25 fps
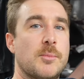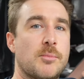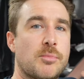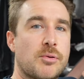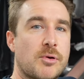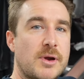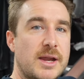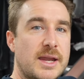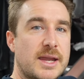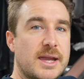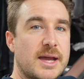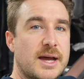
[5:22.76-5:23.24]

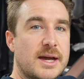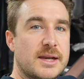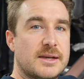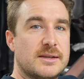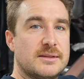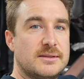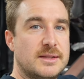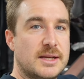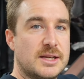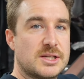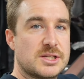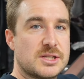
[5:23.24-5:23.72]
pre-cut
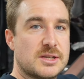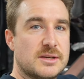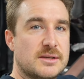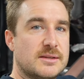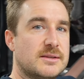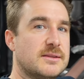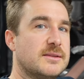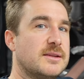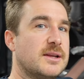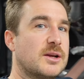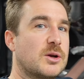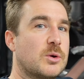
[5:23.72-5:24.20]

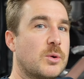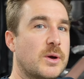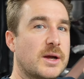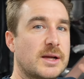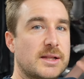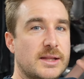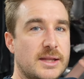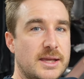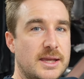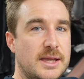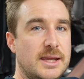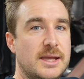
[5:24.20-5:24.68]
sections that
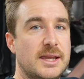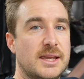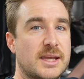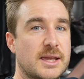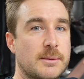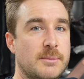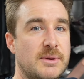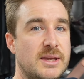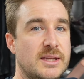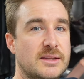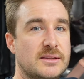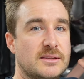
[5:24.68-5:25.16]
quickly
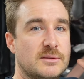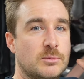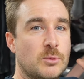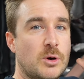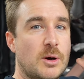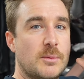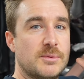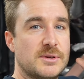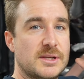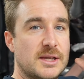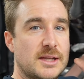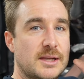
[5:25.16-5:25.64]
can be
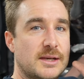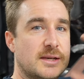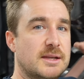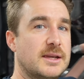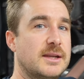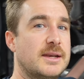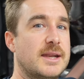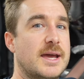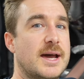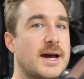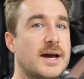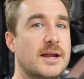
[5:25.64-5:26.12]
swapped in
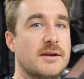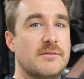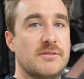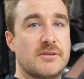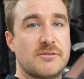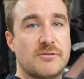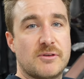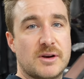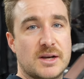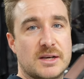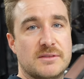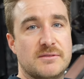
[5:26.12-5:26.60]
and out of the
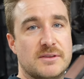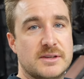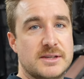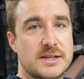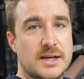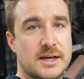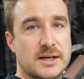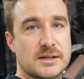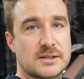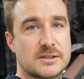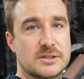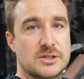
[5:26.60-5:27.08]
front of the
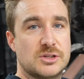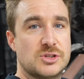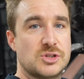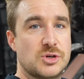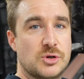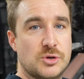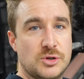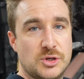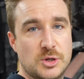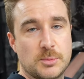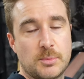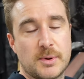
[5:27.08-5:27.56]
duct to
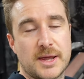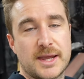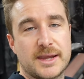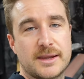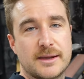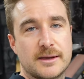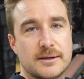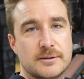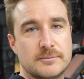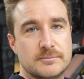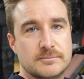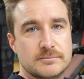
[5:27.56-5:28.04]
tune your
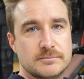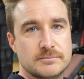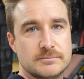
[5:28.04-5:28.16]
blanking.